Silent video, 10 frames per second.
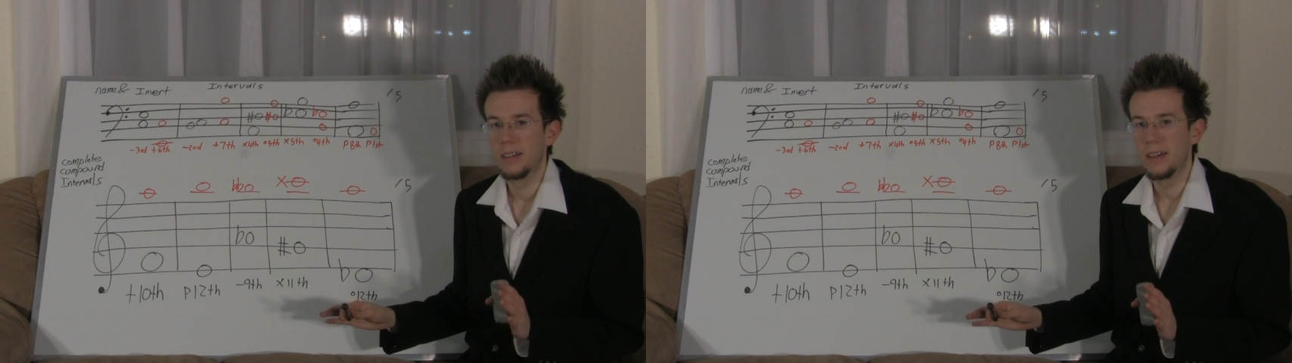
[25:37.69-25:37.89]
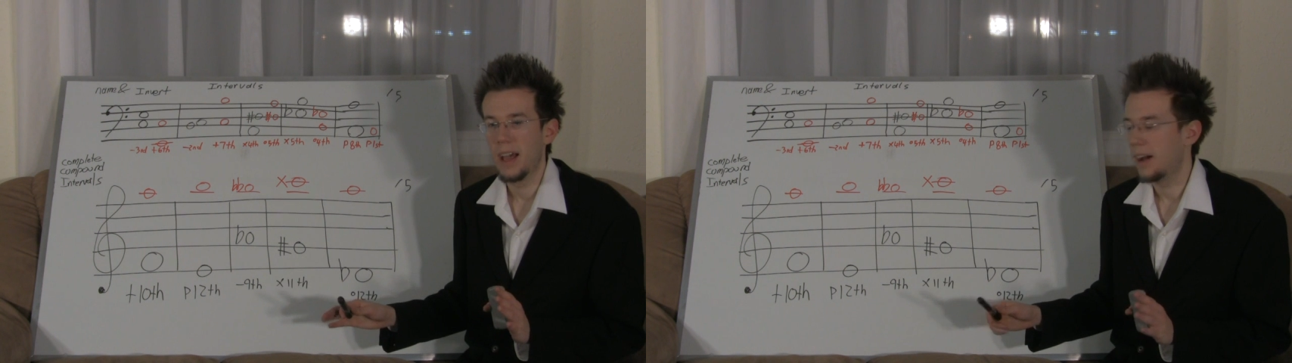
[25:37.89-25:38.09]

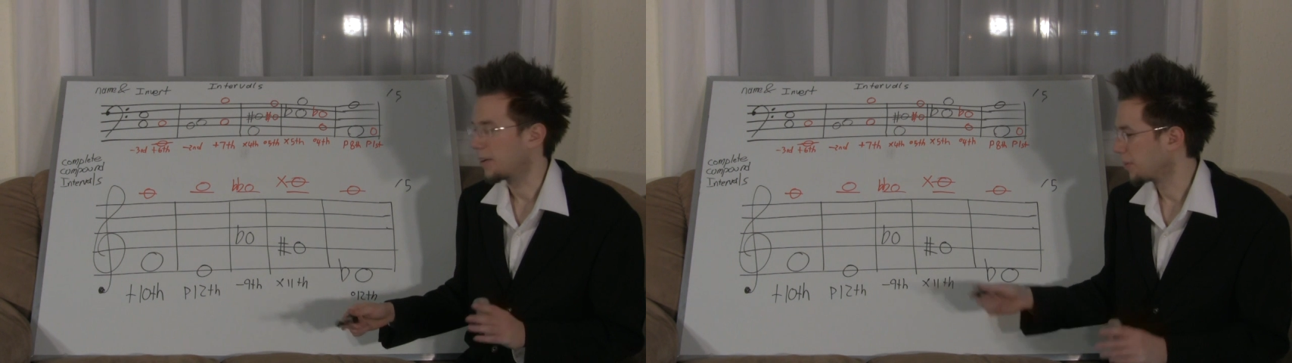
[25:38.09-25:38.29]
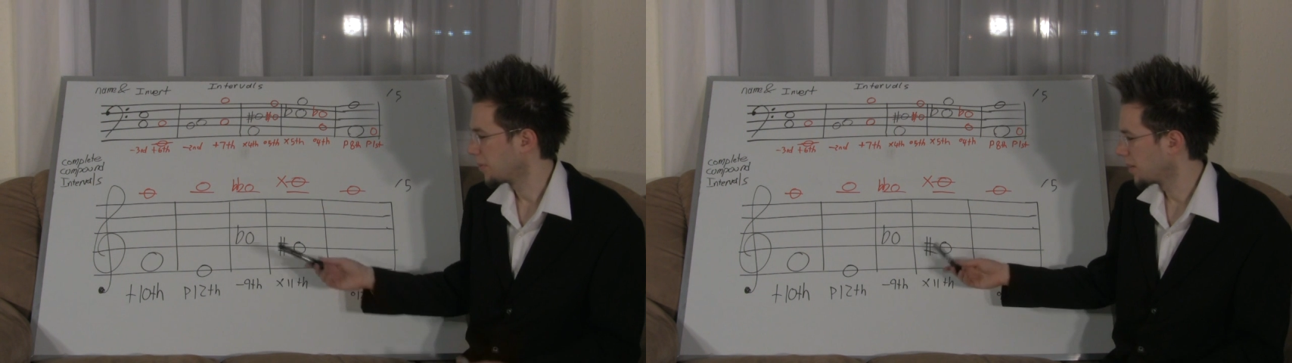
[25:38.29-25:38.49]

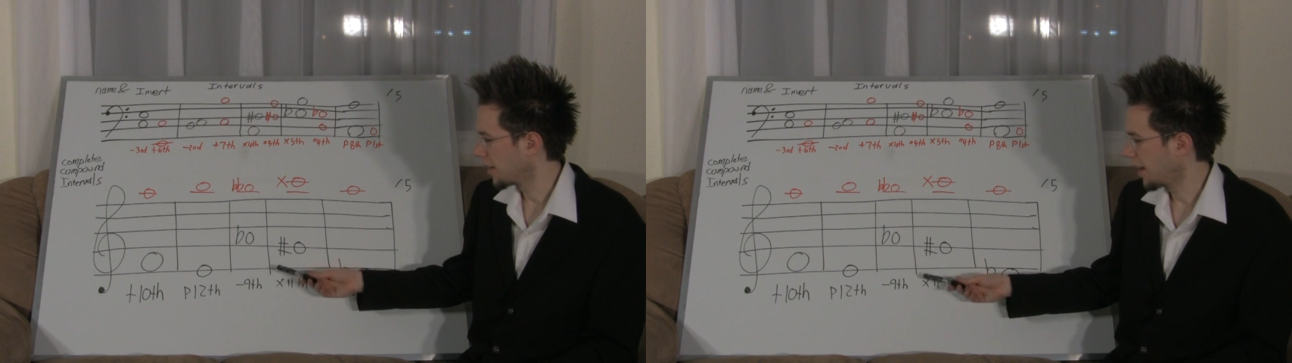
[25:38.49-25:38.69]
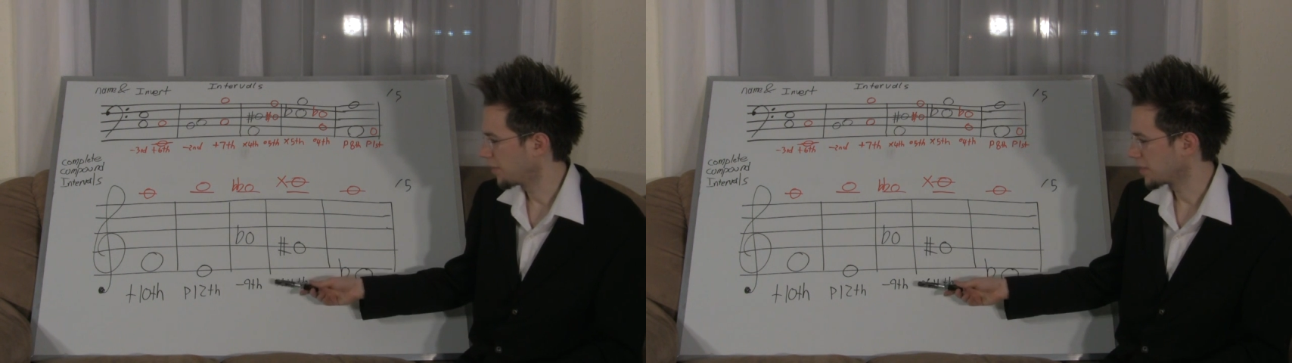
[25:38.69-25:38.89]
Now,
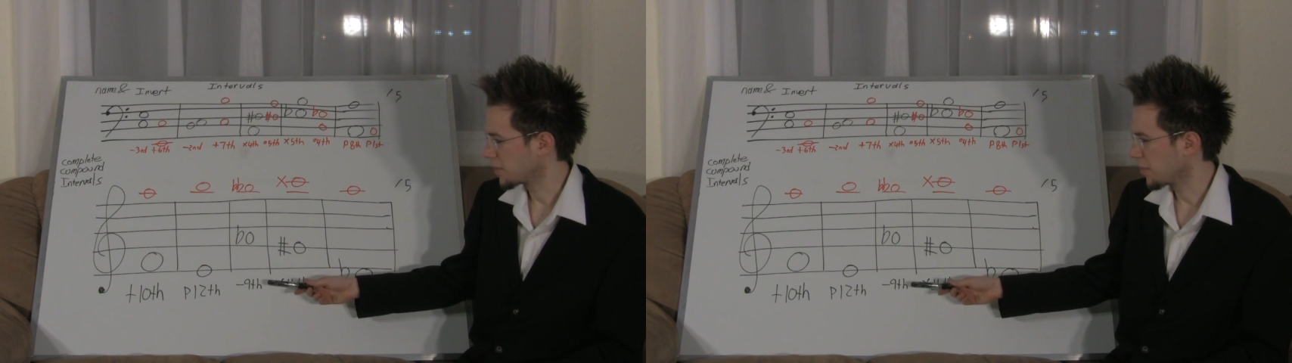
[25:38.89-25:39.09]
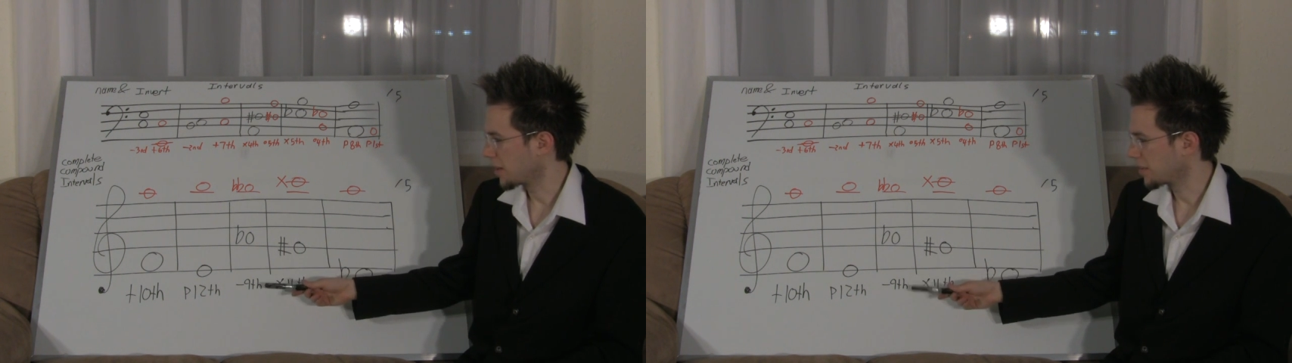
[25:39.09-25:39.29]
if it's
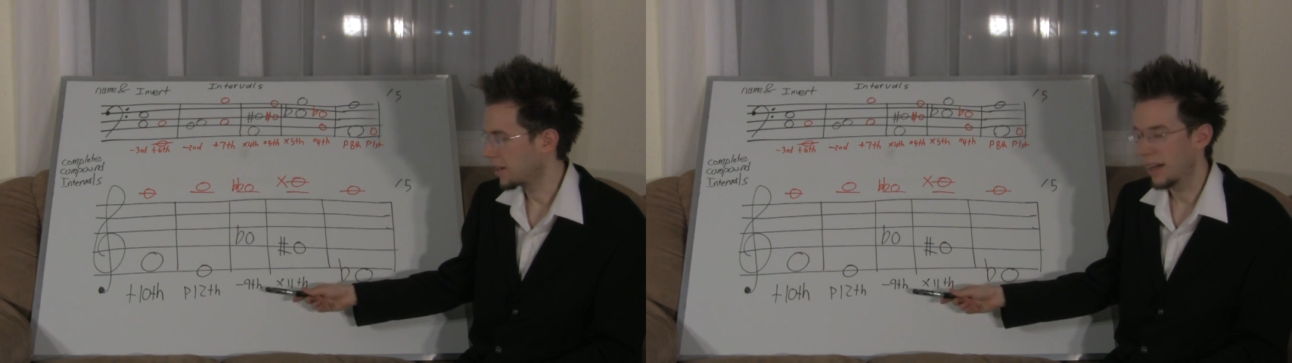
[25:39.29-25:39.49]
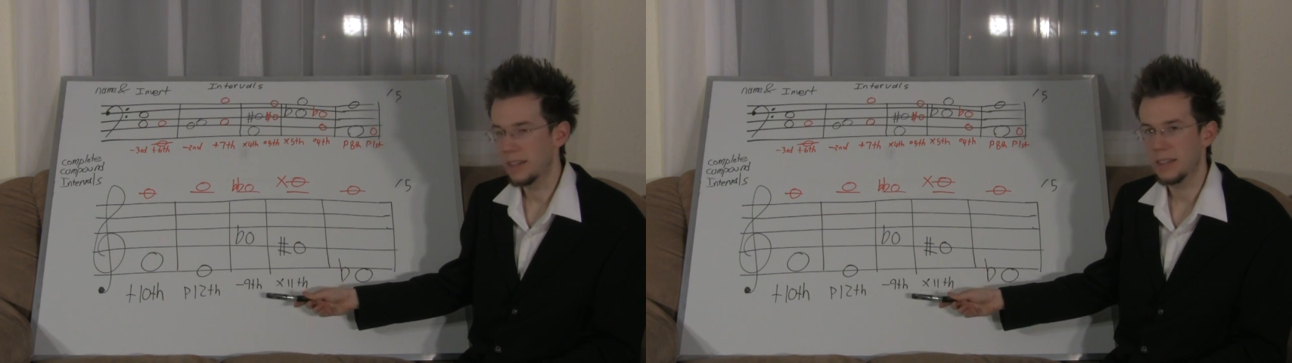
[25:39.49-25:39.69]
a minor
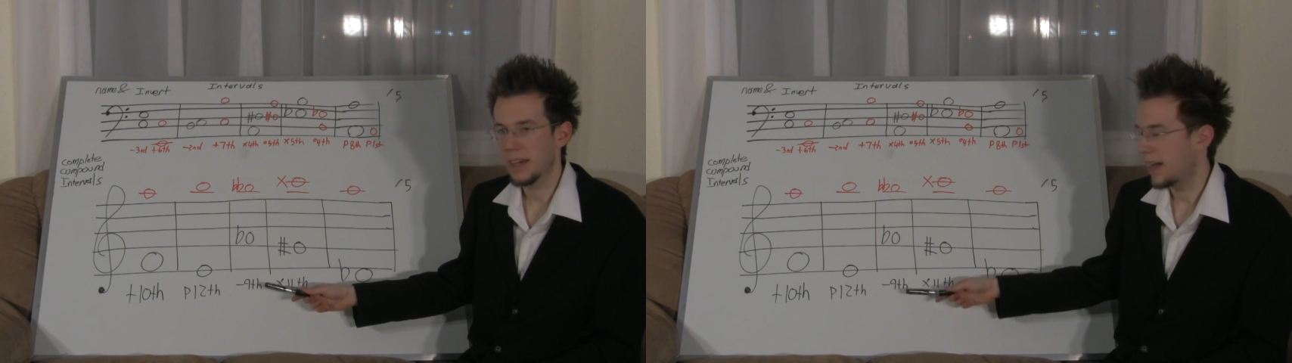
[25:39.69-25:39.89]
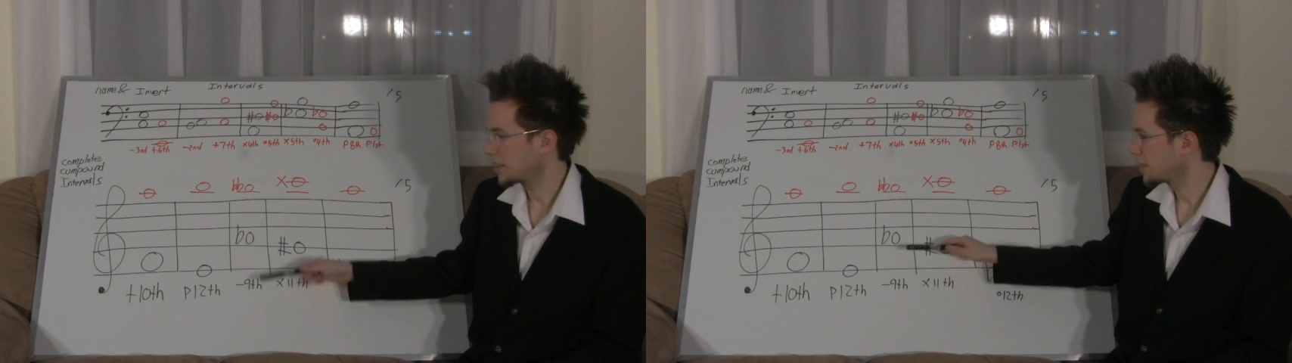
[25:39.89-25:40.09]
ninth,
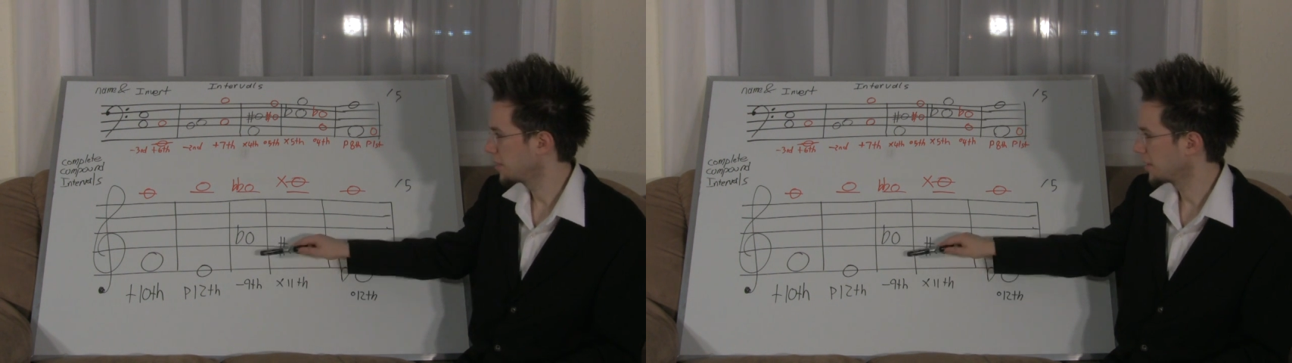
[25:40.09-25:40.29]
it has